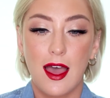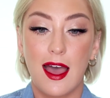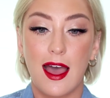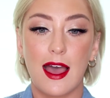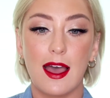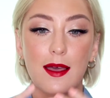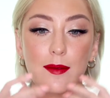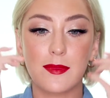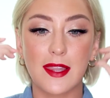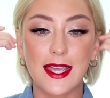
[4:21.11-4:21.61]

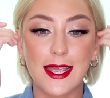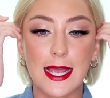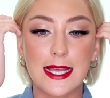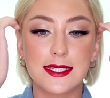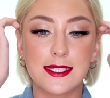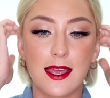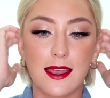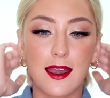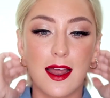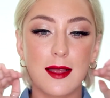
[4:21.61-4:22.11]
Like I
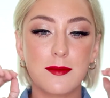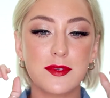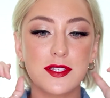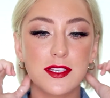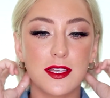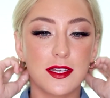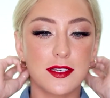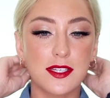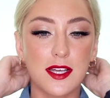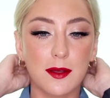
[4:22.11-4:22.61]
said, I'm just
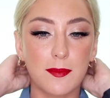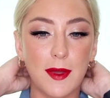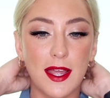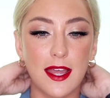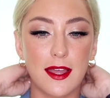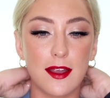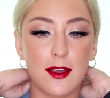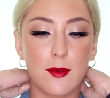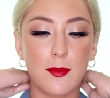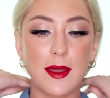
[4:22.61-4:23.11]
going to tuck my
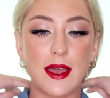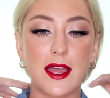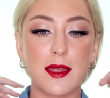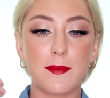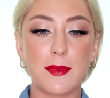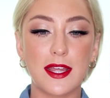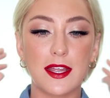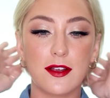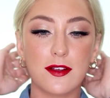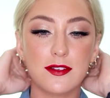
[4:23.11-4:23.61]
hair
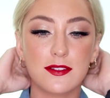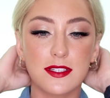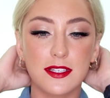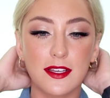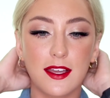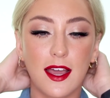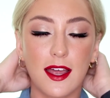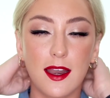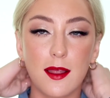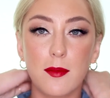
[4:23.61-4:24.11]
behind my ears and
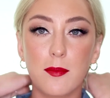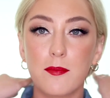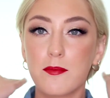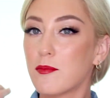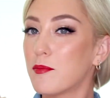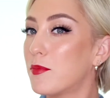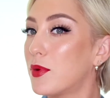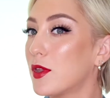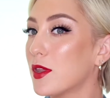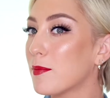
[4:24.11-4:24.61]
kind of
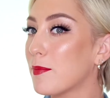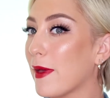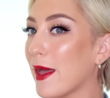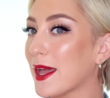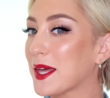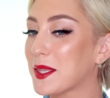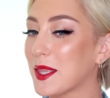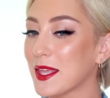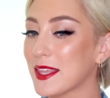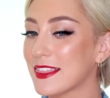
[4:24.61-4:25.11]
pull it
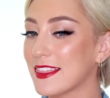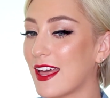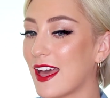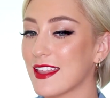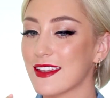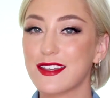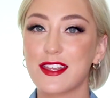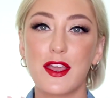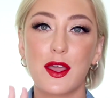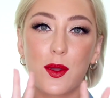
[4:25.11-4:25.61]
back like
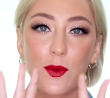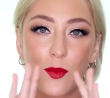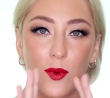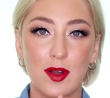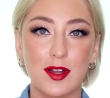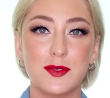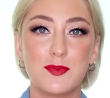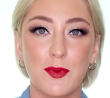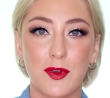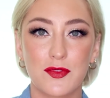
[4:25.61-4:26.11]
that.
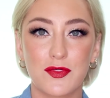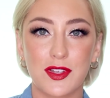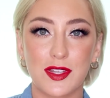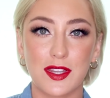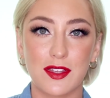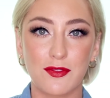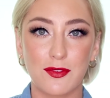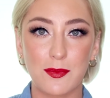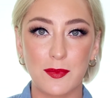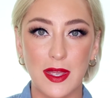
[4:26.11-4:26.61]
Works
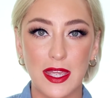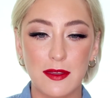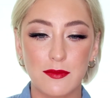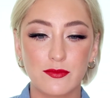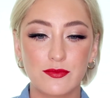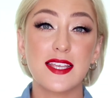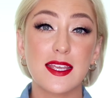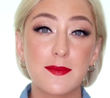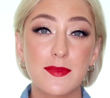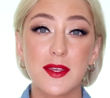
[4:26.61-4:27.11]
perfectly for me.
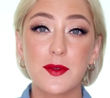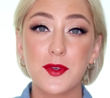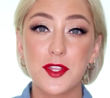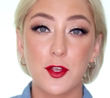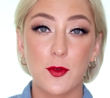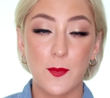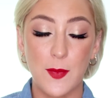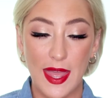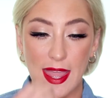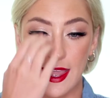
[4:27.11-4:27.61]
Same thing with
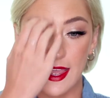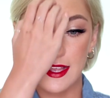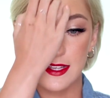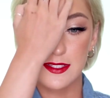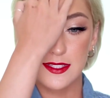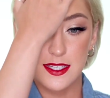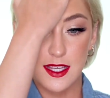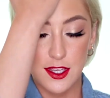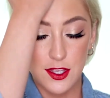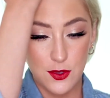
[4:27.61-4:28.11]
your
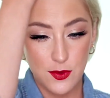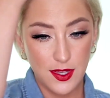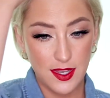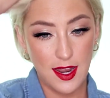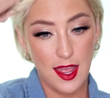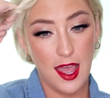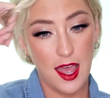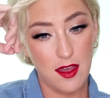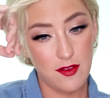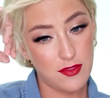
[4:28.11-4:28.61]
bangs. You can
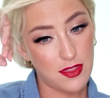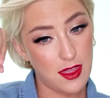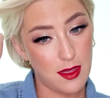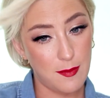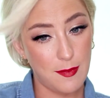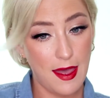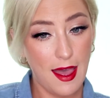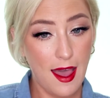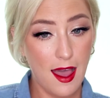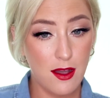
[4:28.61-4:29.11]
have
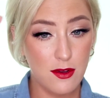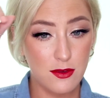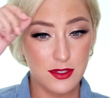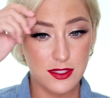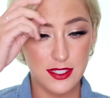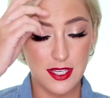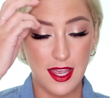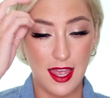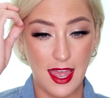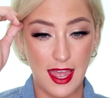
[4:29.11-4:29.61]
them
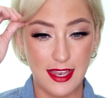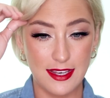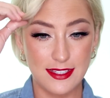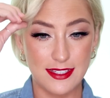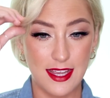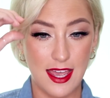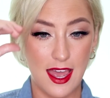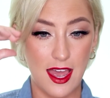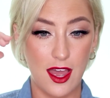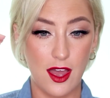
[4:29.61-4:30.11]
out and
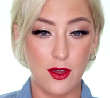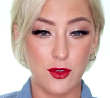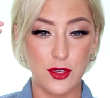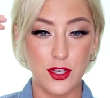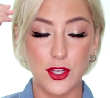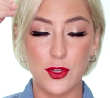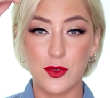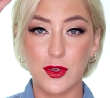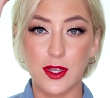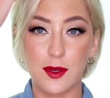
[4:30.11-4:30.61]
down.
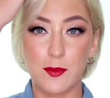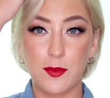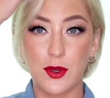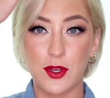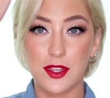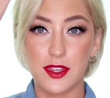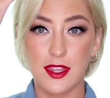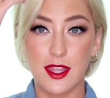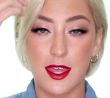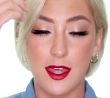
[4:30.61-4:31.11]
You can
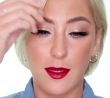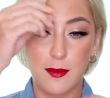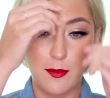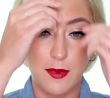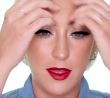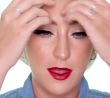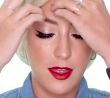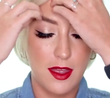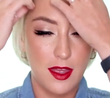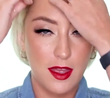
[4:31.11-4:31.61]
put
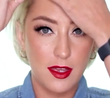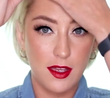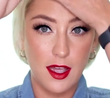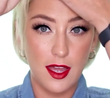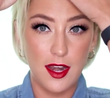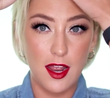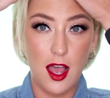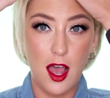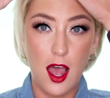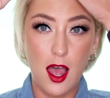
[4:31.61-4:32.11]
them
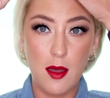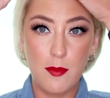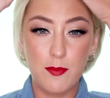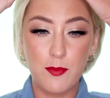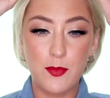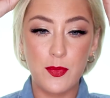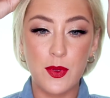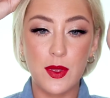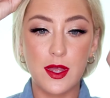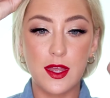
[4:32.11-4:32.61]
kind of up
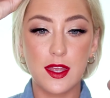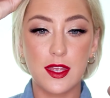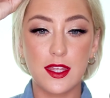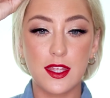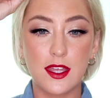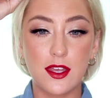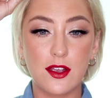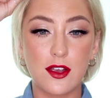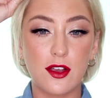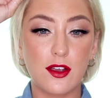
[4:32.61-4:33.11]

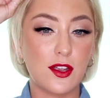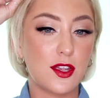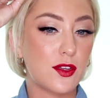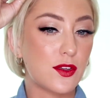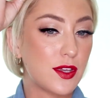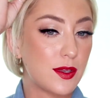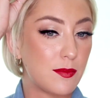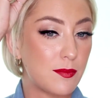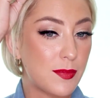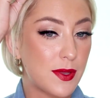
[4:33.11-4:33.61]
here. You
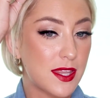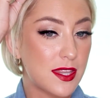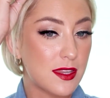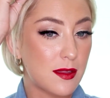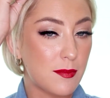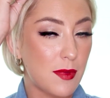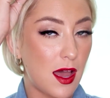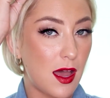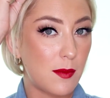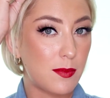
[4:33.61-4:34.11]
can pin
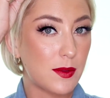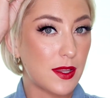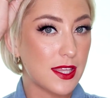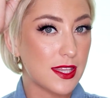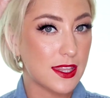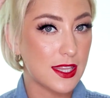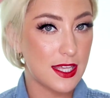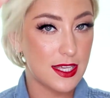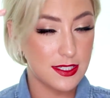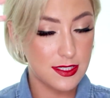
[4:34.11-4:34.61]
them up
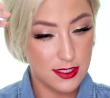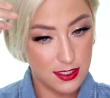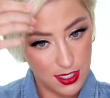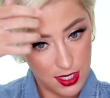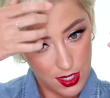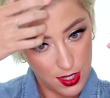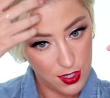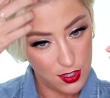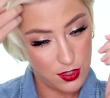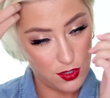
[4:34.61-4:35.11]
like this.
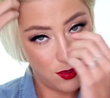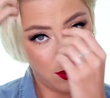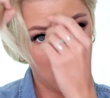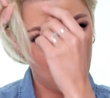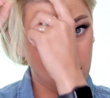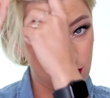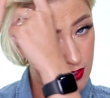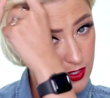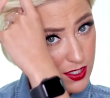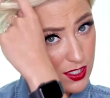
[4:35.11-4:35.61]
You could
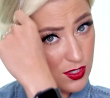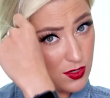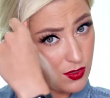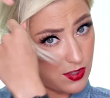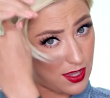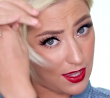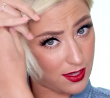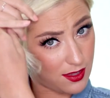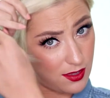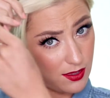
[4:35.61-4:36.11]
even do
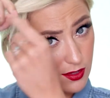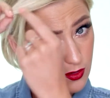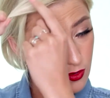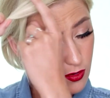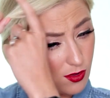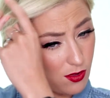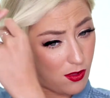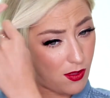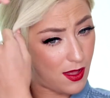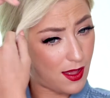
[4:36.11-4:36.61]
like a
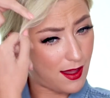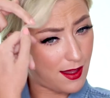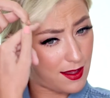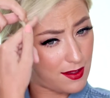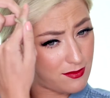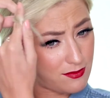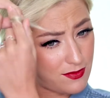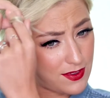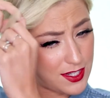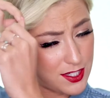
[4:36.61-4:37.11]
little
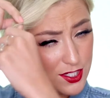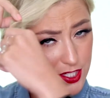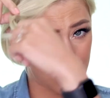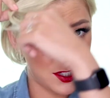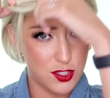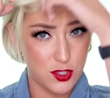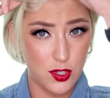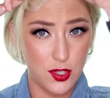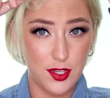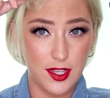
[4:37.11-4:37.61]

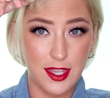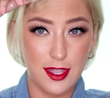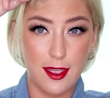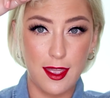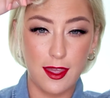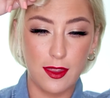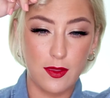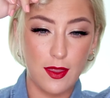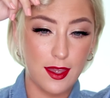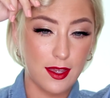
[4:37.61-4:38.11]
vintage
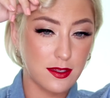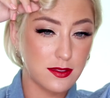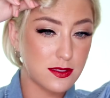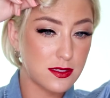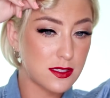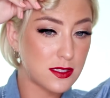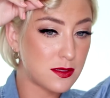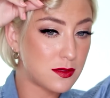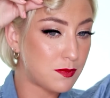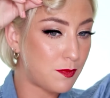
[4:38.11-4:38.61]
looking like
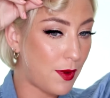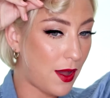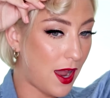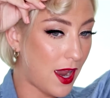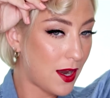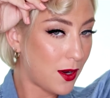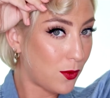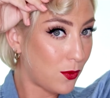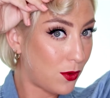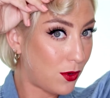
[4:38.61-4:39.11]

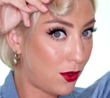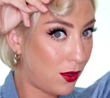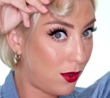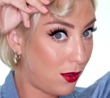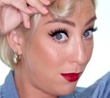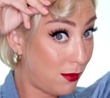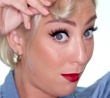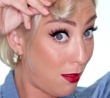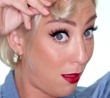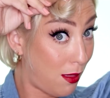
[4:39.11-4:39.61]
spiral,